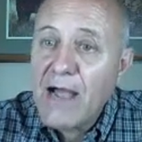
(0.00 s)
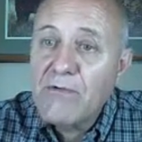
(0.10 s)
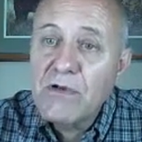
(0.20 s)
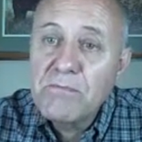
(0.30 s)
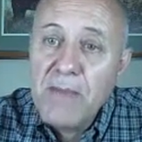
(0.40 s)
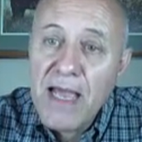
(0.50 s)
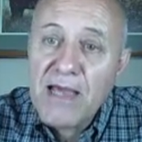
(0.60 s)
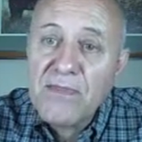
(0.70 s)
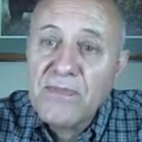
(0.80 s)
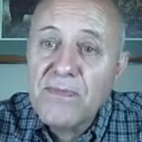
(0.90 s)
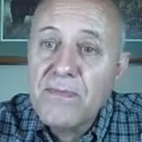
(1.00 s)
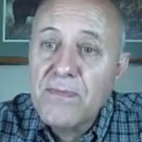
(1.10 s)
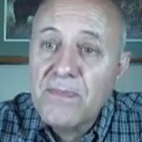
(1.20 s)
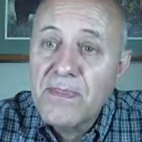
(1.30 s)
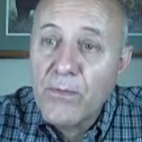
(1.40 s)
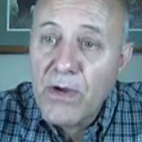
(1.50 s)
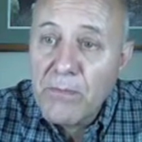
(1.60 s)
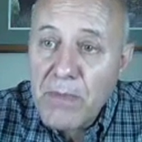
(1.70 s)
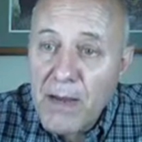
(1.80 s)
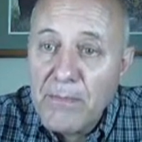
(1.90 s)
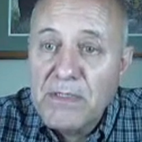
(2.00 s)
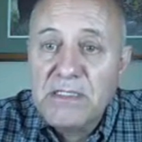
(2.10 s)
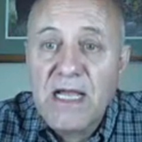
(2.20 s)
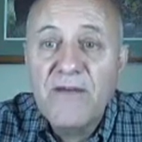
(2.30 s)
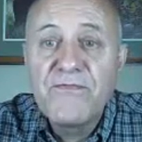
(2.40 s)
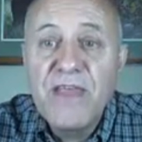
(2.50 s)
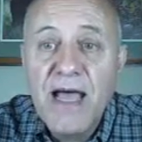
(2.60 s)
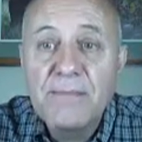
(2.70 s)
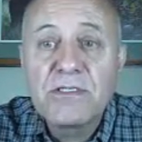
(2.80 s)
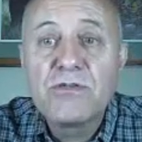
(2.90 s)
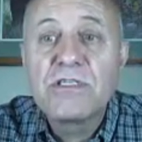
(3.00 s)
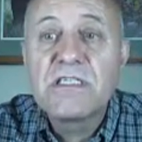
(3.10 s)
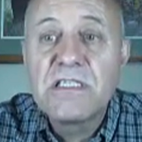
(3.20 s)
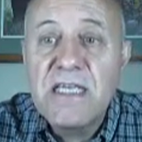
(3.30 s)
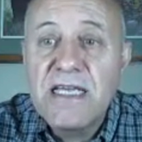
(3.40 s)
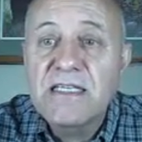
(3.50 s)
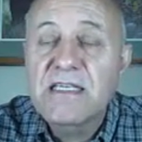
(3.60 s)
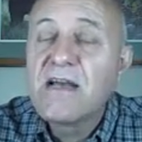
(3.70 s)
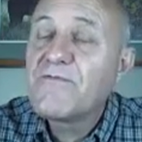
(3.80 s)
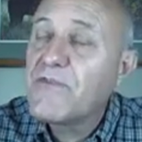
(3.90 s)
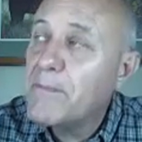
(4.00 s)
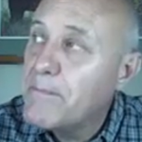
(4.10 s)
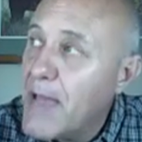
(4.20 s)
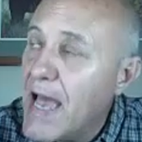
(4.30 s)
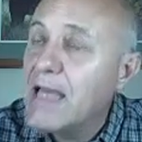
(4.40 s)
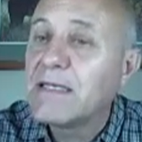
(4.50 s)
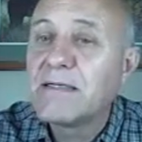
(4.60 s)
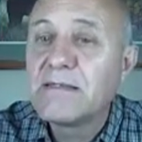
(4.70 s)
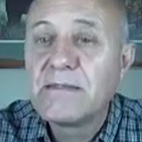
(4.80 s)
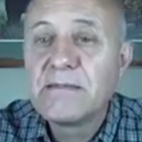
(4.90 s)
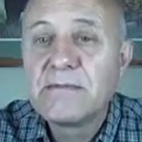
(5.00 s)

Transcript: I would make the remembrance of them to cease from men.